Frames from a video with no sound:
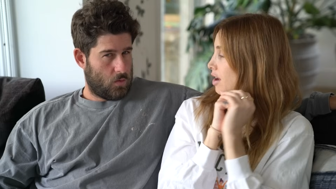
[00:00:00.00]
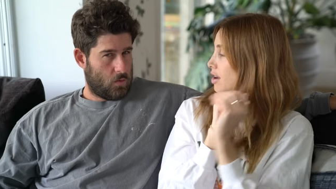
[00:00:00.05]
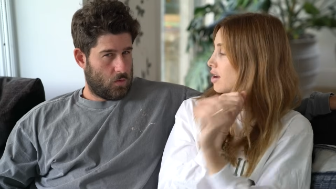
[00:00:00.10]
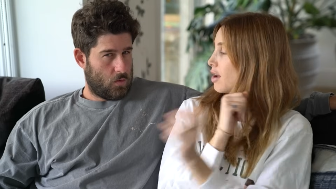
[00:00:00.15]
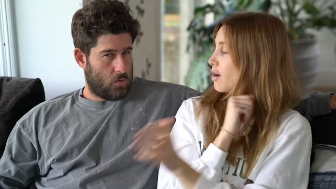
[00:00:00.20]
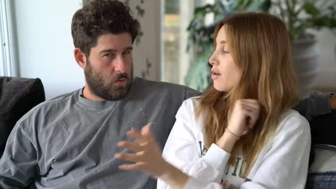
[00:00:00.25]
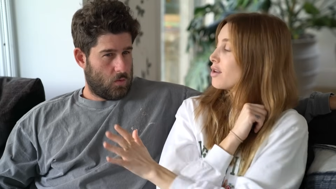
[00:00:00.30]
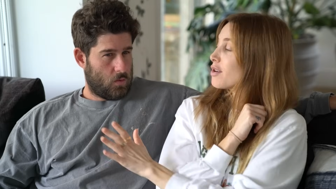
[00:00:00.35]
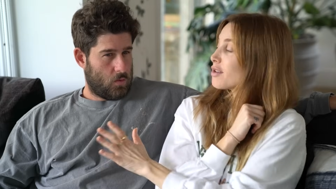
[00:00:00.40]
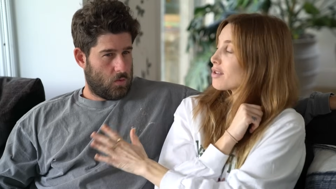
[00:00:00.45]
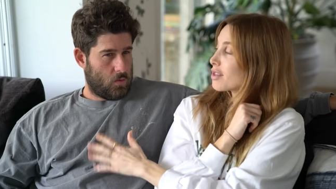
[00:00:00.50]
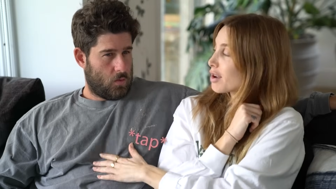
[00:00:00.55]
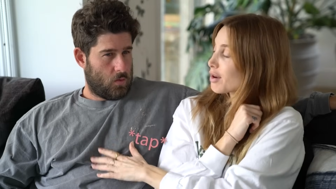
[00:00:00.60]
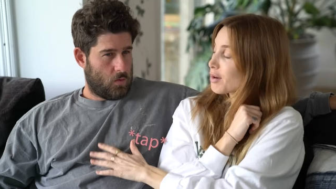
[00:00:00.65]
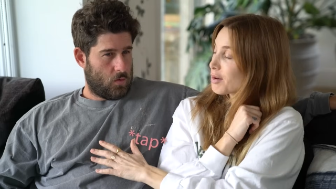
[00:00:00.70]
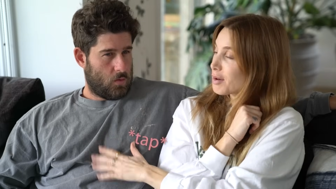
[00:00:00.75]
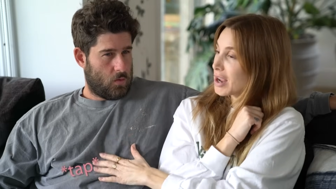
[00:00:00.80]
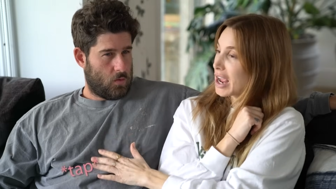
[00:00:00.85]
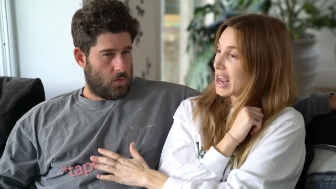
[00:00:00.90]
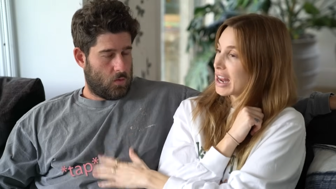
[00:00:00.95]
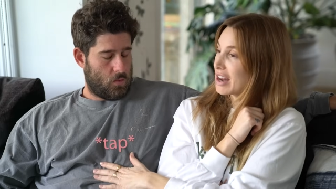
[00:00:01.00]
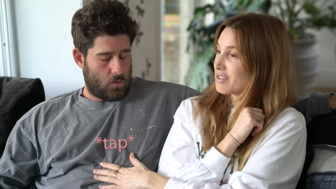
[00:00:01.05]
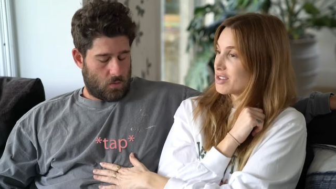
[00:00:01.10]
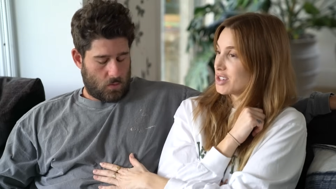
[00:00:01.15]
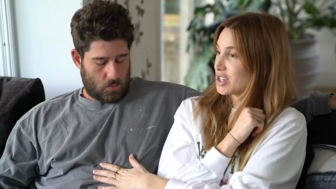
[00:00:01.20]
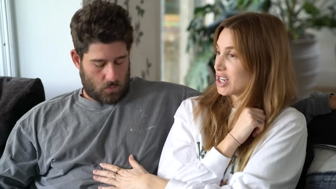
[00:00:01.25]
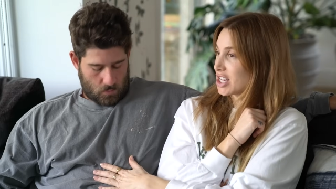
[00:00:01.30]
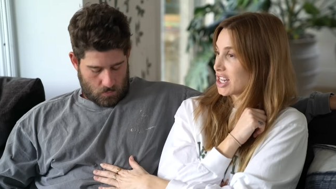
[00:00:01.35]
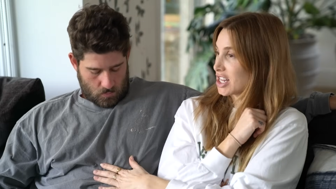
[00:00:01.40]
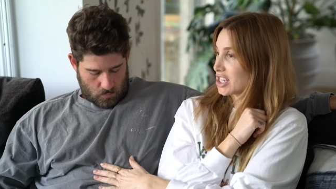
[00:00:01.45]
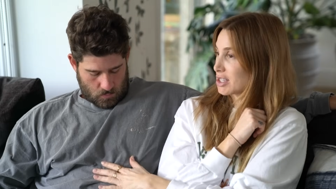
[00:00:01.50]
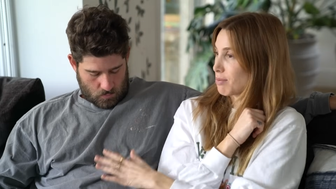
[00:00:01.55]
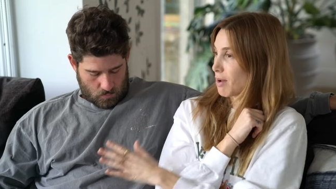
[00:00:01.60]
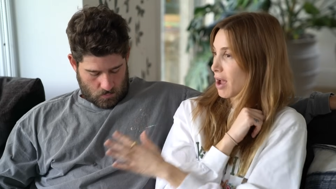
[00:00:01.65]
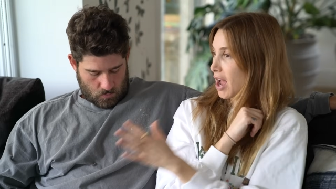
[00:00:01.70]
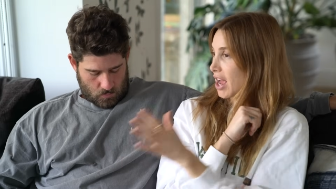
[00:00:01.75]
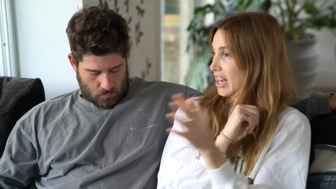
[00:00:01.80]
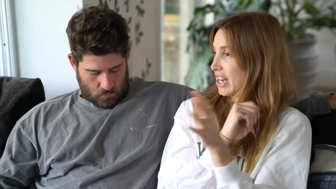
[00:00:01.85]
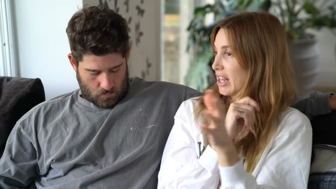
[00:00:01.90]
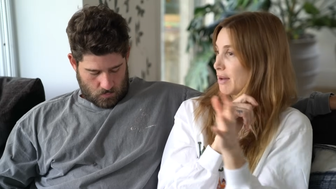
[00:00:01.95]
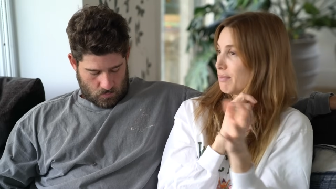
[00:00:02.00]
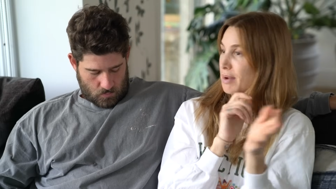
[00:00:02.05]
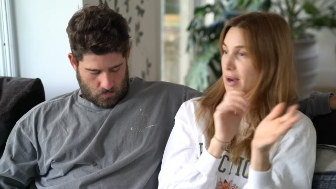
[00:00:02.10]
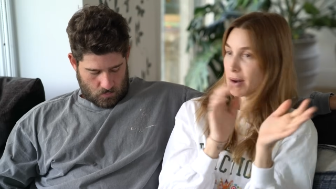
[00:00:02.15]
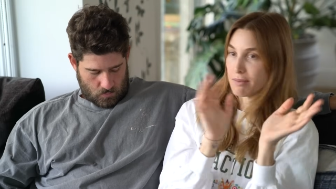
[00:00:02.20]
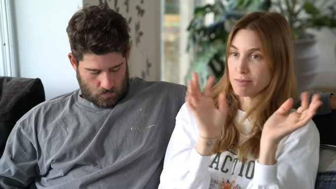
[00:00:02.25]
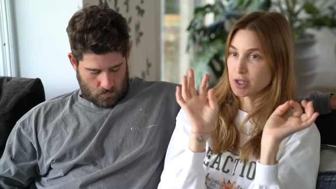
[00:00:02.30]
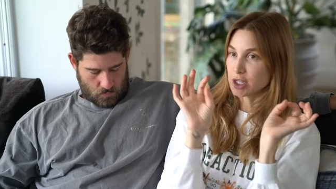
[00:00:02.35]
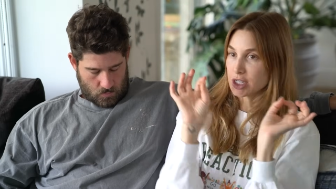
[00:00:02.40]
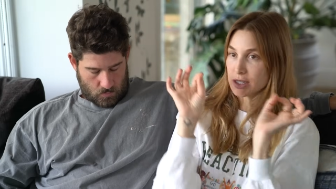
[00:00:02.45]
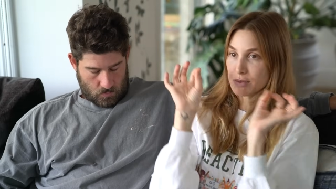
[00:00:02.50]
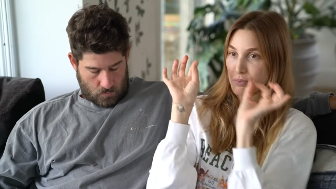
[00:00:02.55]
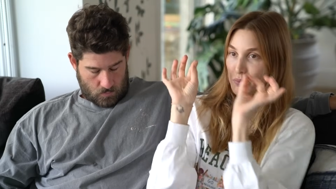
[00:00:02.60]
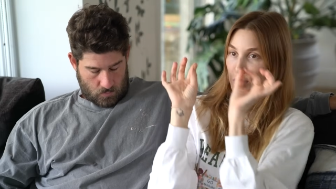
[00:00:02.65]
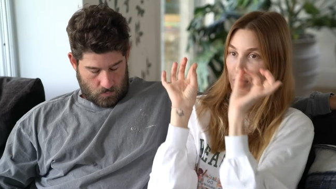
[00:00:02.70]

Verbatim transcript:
Speaker 1: I know you're the creative genius behind it, but I'm just